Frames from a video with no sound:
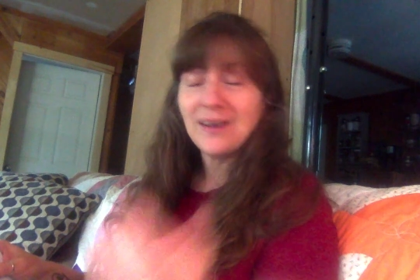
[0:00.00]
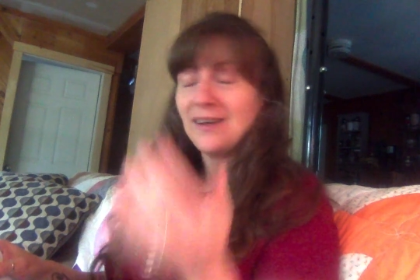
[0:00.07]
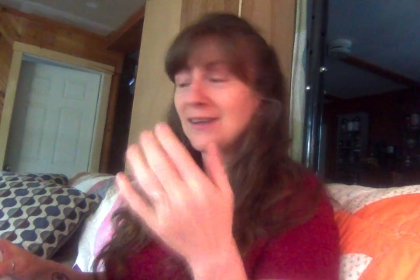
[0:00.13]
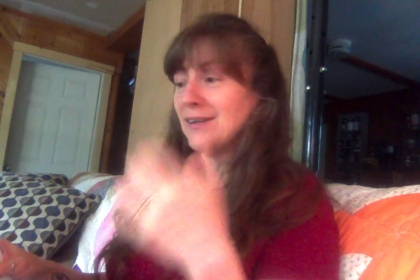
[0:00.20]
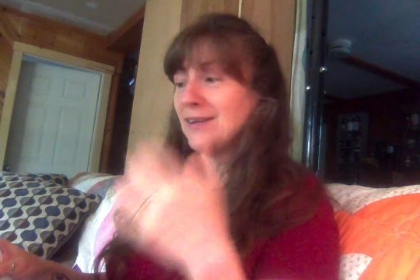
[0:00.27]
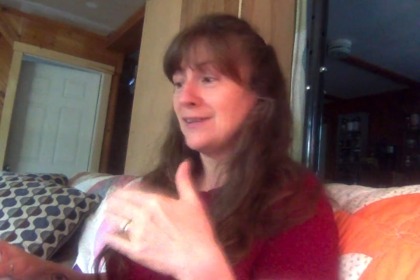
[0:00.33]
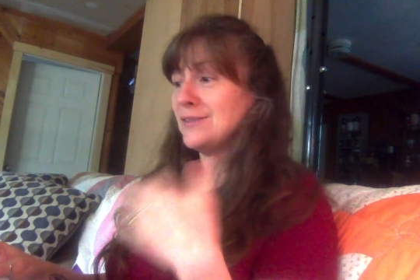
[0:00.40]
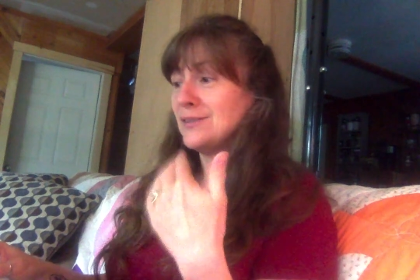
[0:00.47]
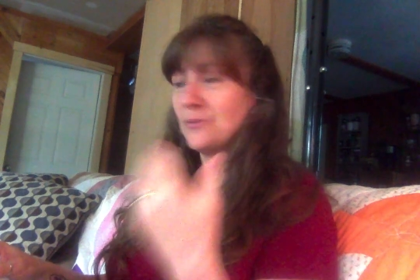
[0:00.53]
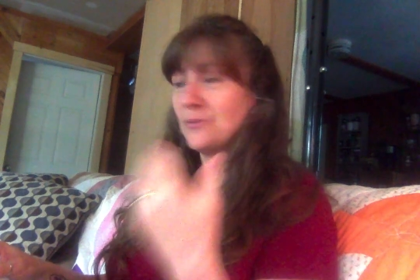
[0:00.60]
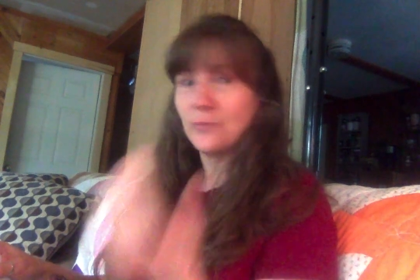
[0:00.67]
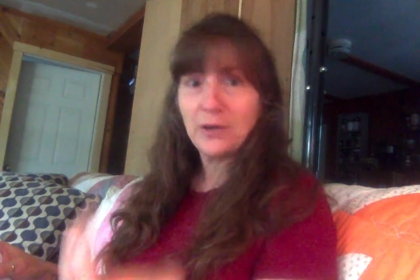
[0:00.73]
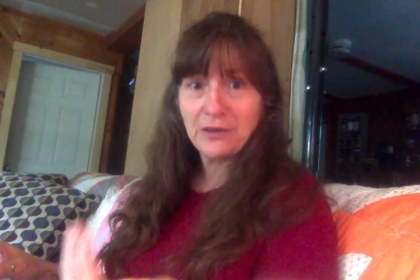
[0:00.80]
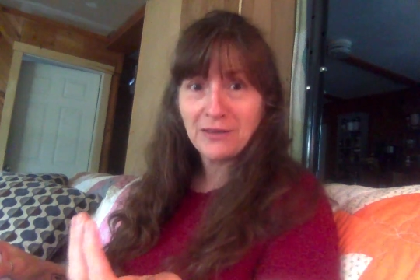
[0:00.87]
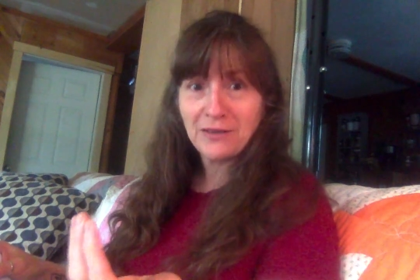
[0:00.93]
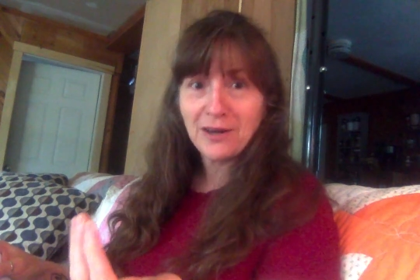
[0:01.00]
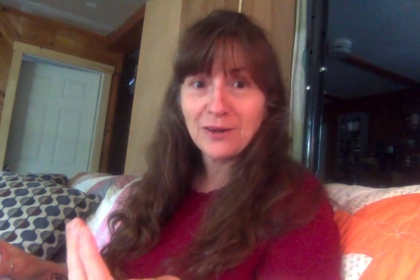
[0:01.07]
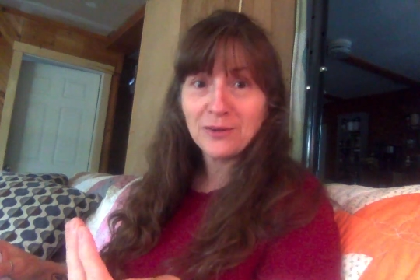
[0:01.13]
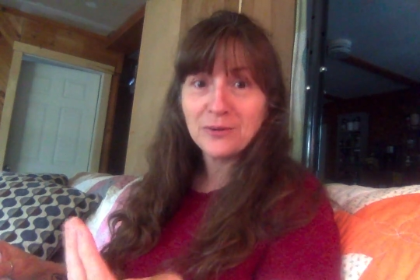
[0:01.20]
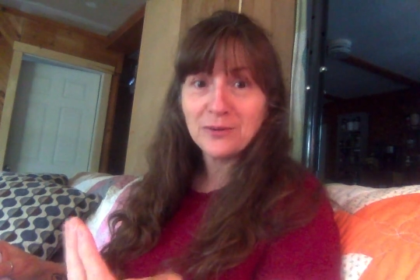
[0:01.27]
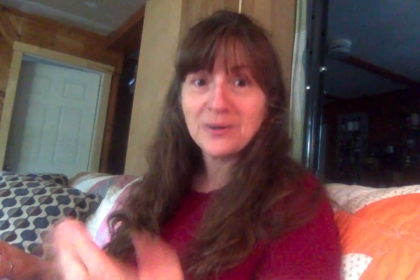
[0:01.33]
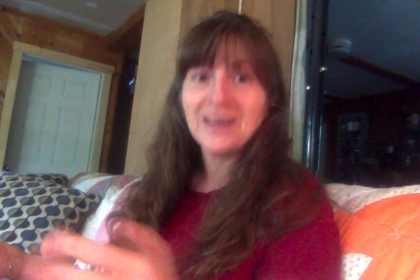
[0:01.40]
and where they
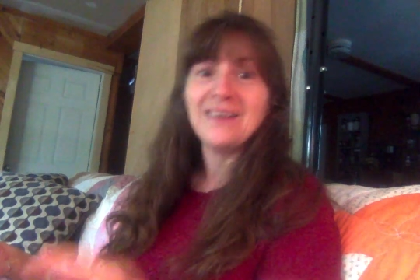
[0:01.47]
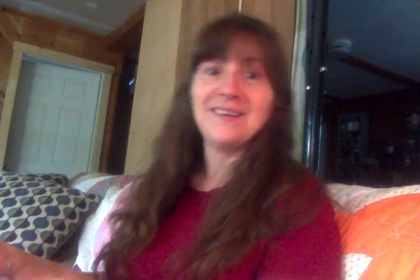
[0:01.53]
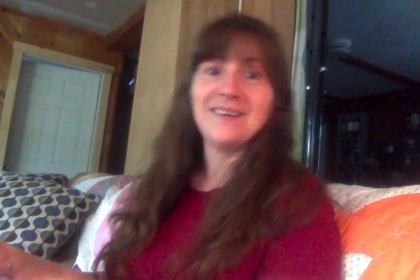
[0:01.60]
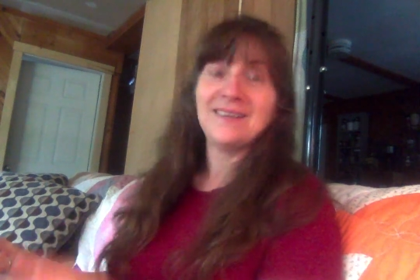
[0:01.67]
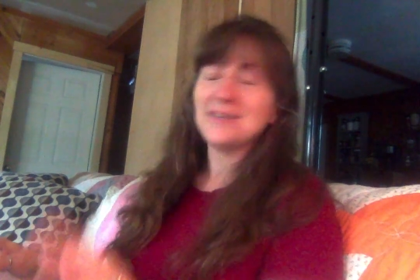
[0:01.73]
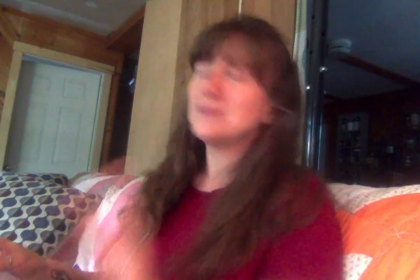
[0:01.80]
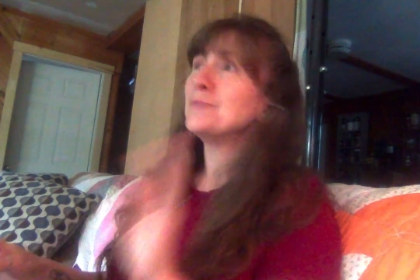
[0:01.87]
are located.